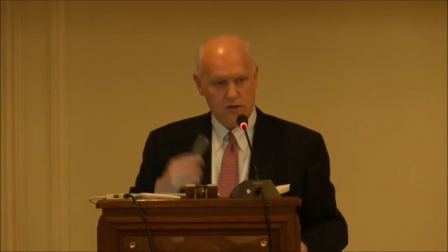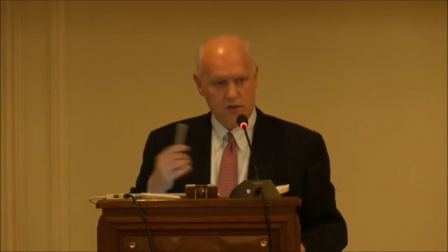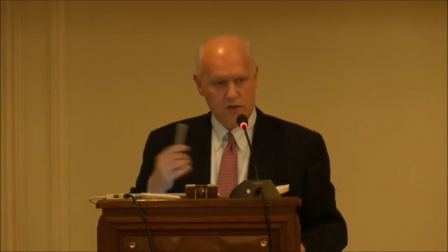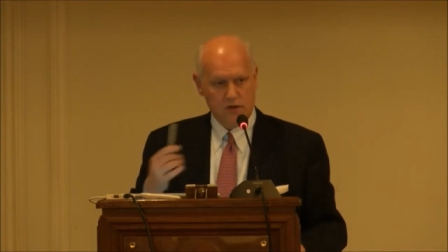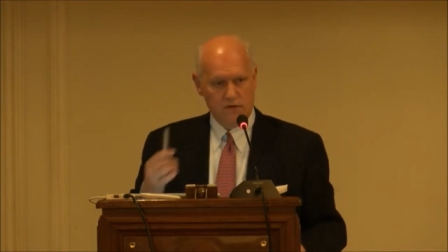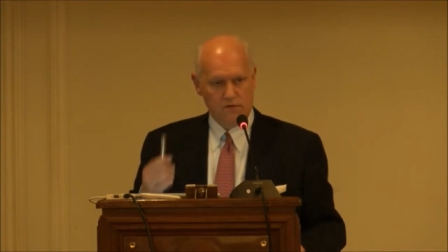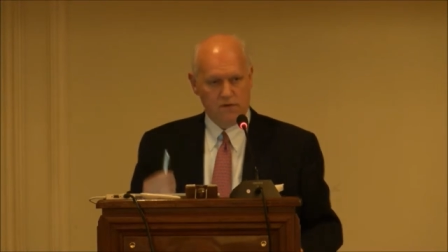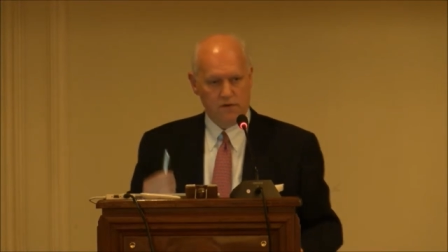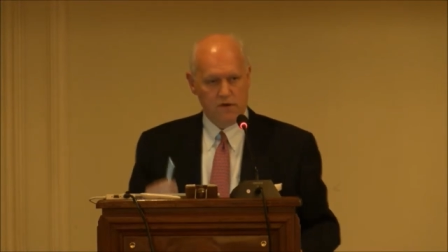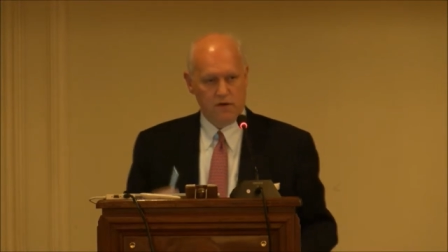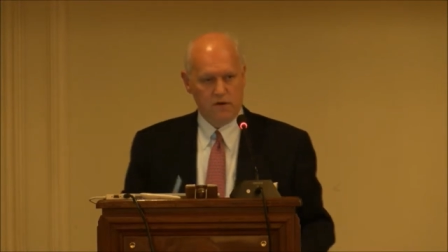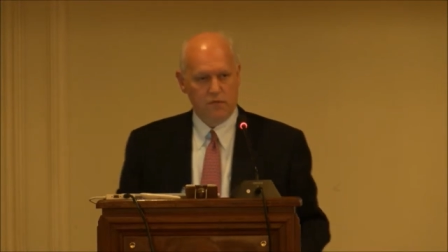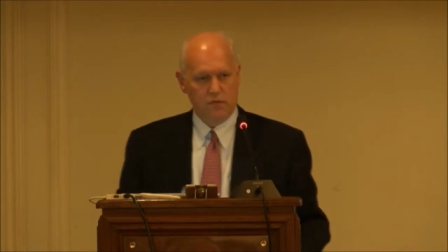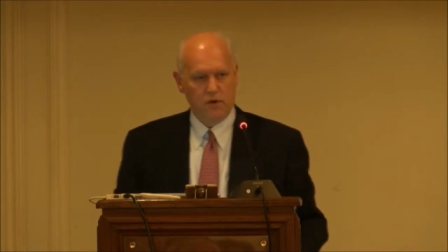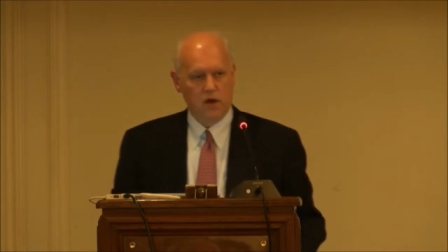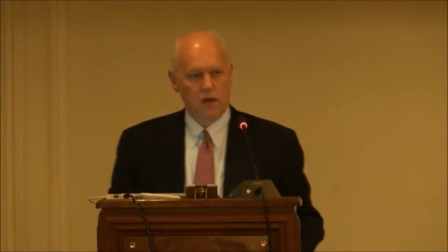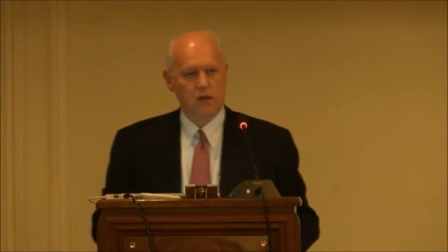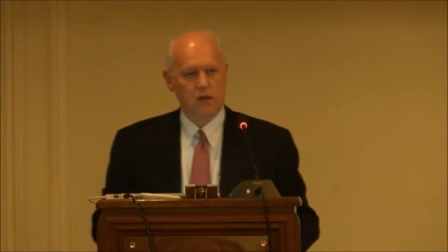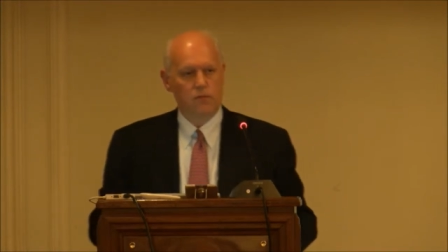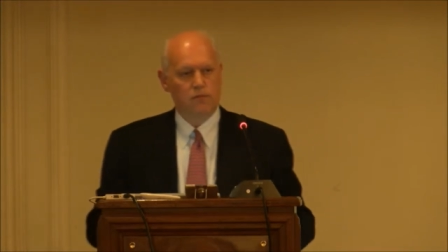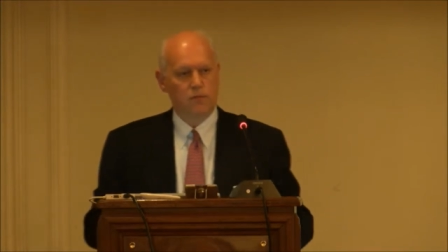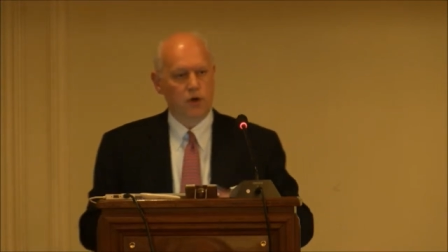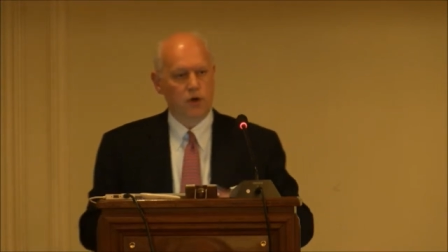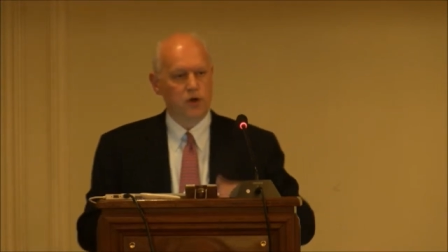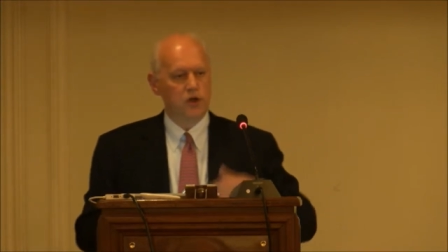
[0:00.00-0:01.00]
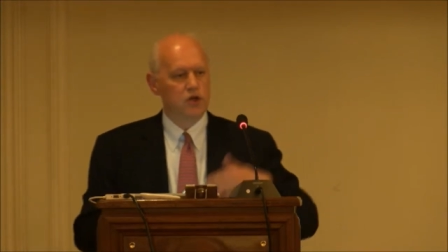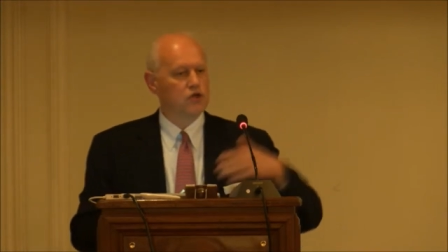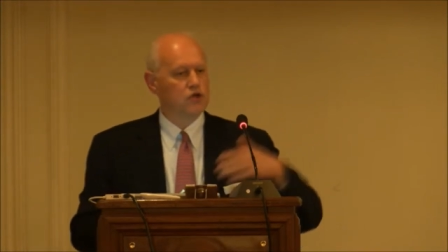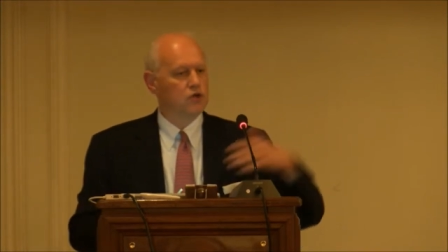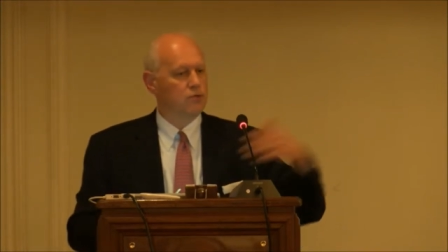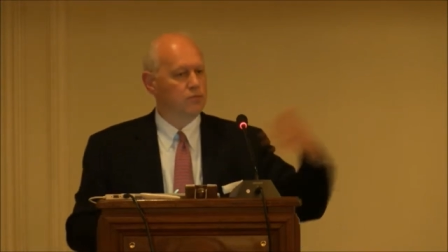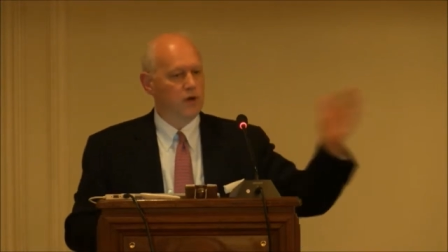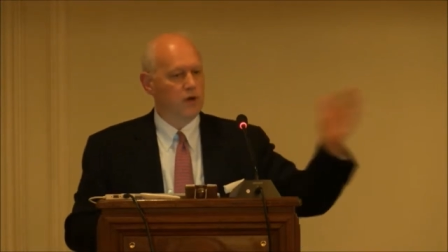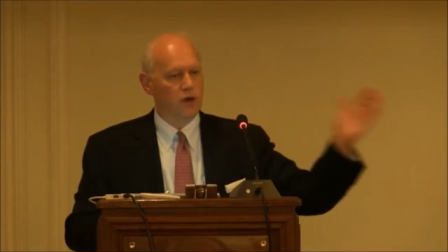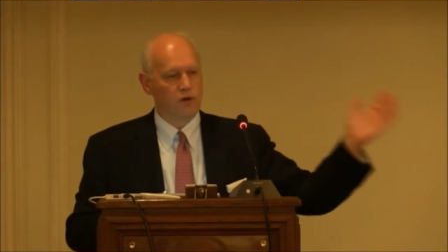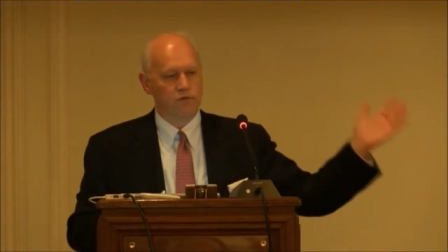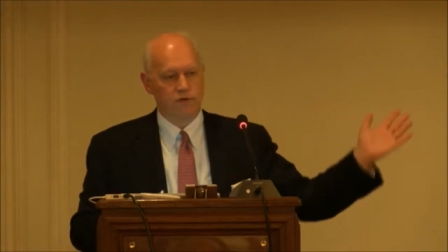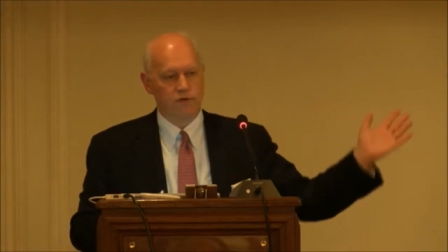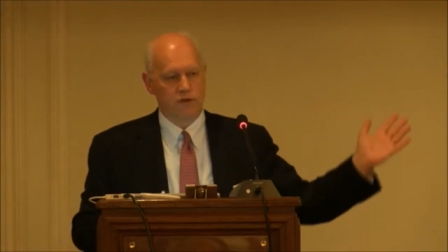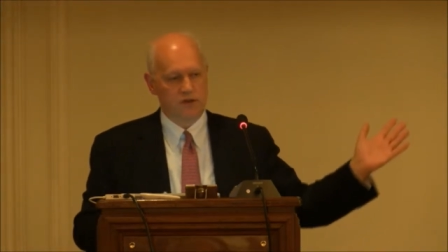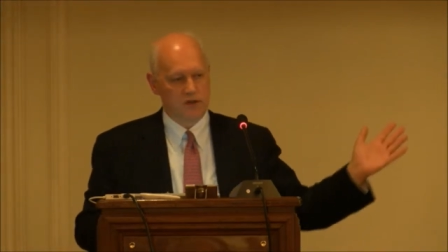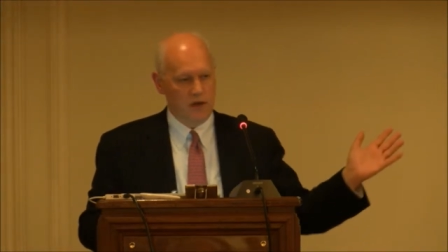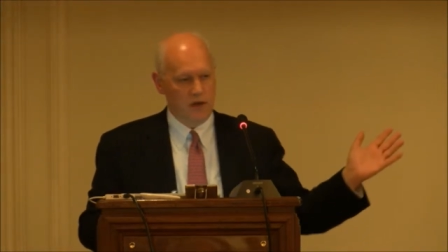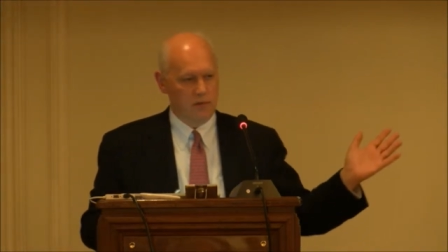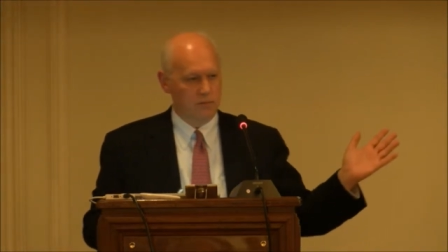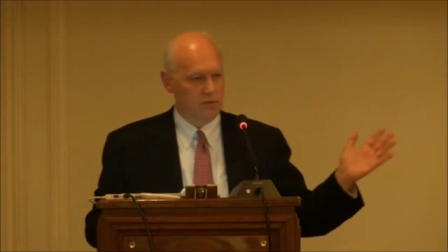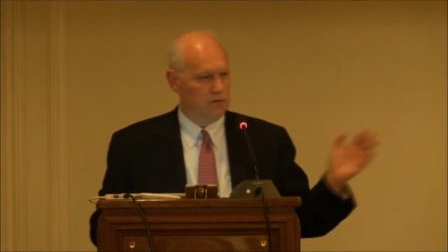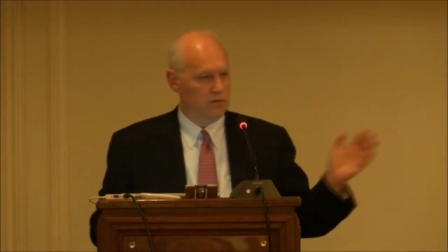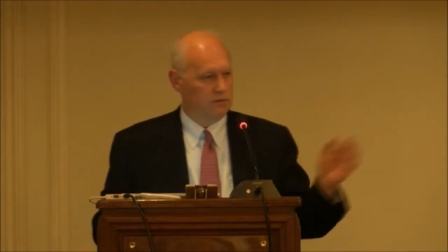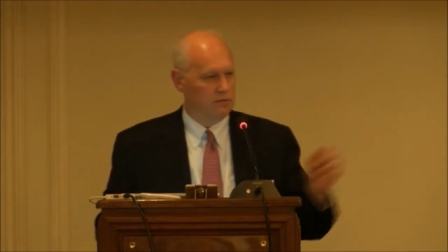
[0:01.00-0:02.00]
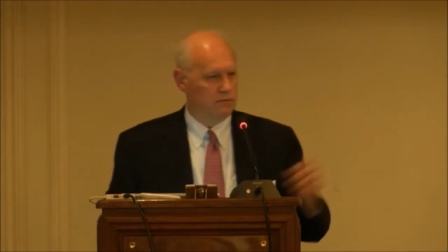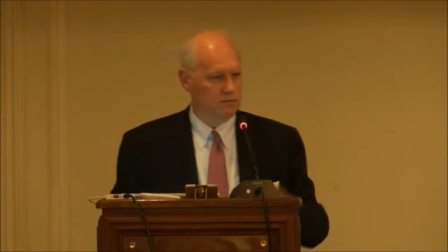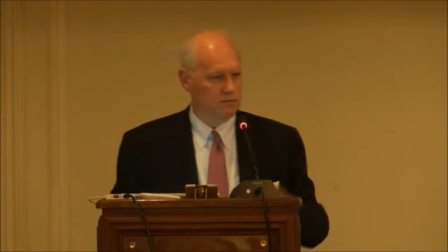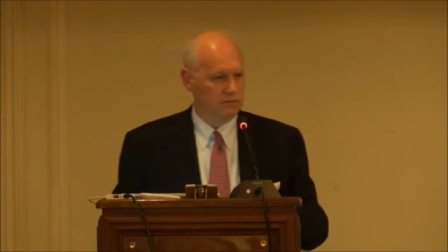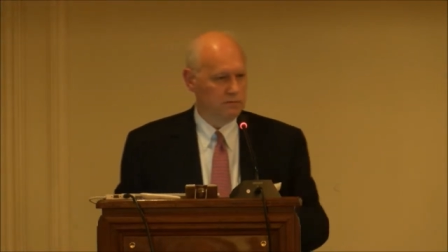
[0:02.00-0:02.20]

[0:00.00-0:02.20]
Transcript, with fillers: said it very well, money should be off the table.